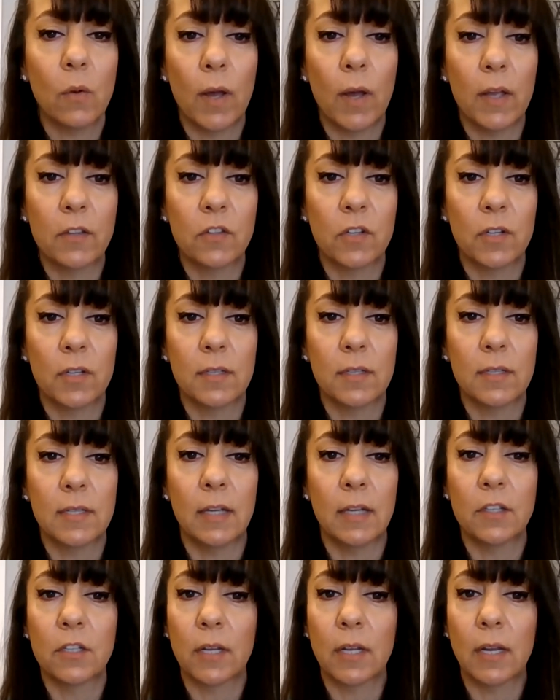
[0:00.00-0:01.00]
any questions
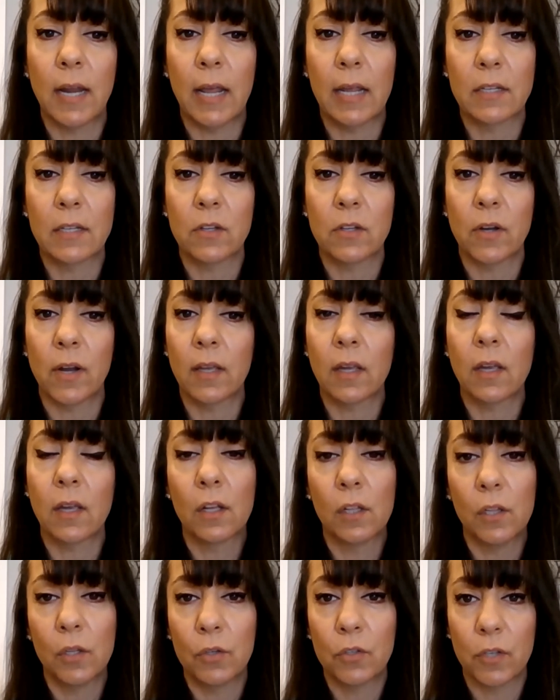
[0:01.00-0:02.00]
that she can answer at the
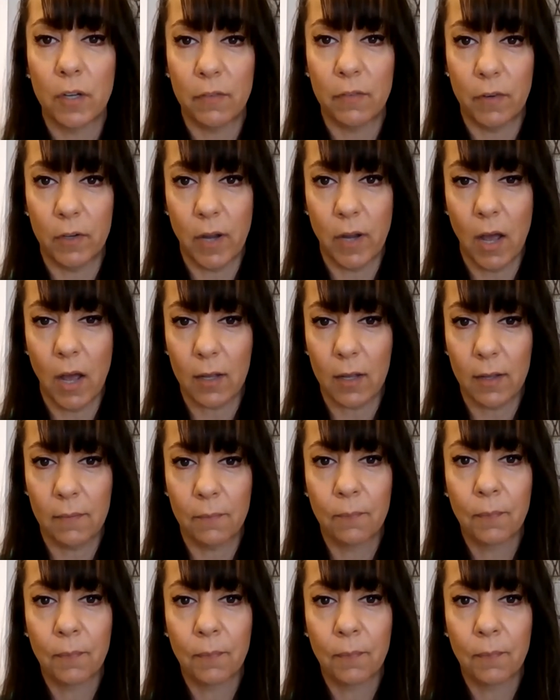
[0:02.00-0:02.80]
conclusion of her talk.